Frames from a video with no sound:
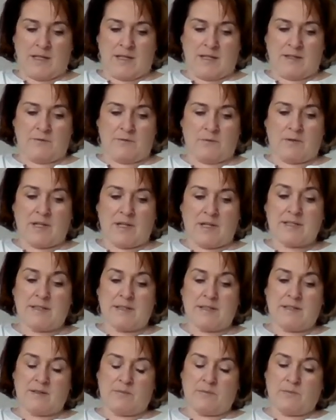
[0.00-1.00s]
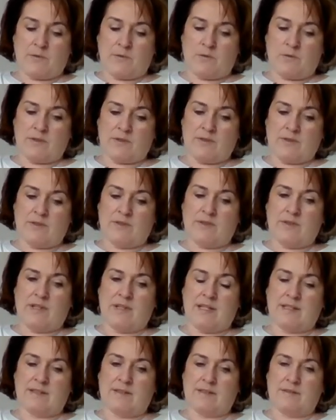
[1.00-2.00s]
And for us, it is important
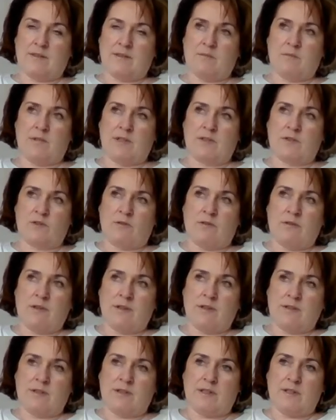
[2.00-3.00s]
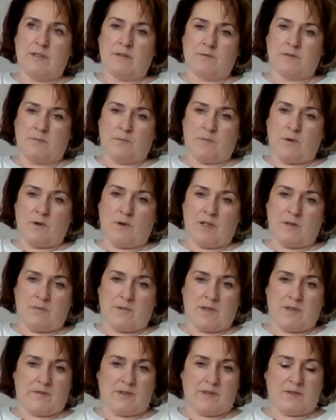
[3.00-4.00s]
that the majority of the
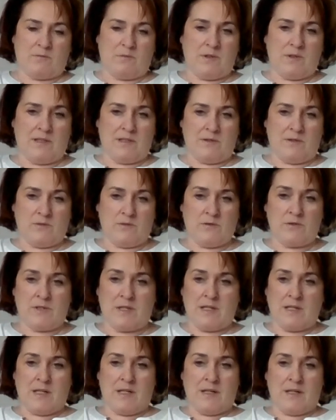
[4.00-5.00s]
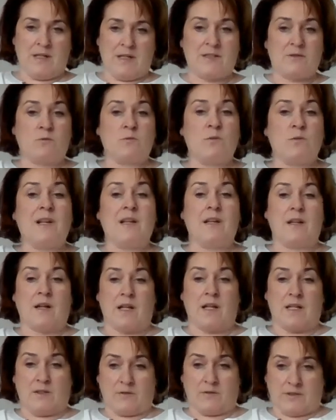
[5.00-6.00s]
polymer that we use is really
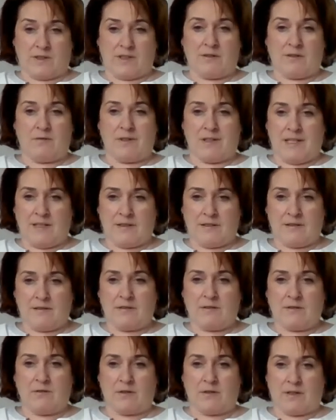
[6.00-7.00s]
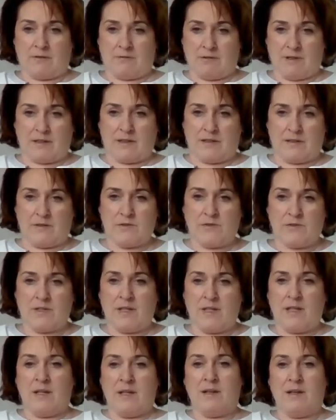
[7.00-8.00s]
Iota carrageenan or carragulose
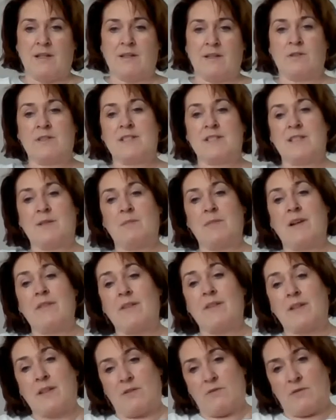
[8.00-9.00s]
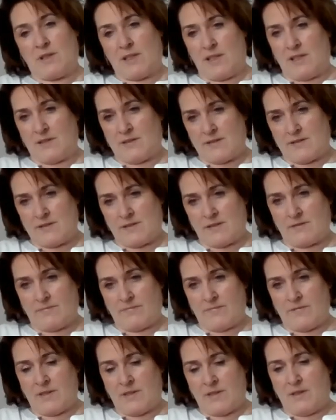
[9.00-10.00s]
and not some other carrageenans.
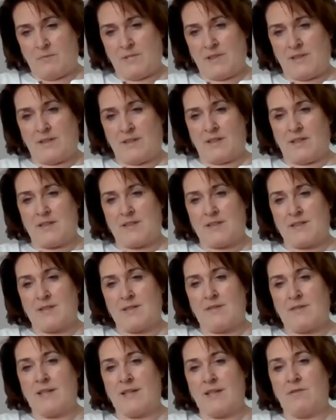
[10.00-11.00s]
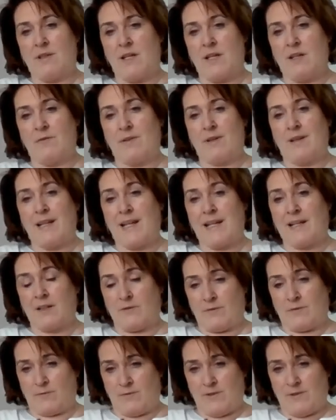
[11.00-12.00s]
Because then you have a lack
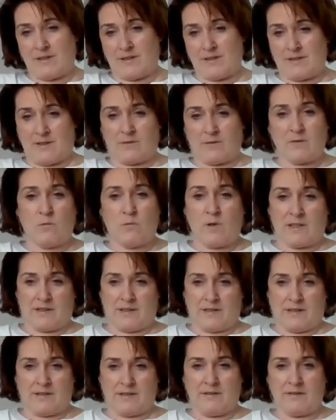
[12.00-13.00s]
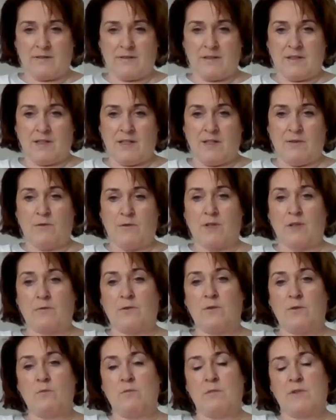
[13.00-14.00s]
of efficacy on the one hand, if you
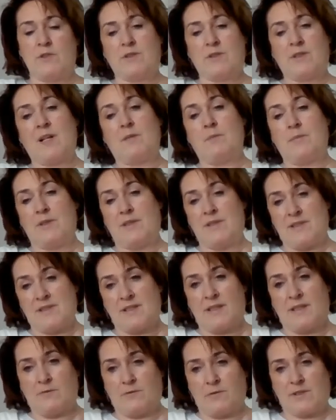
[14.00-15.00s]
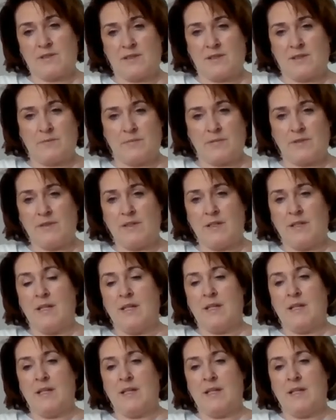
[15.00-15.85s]
have too much copper inside, for example.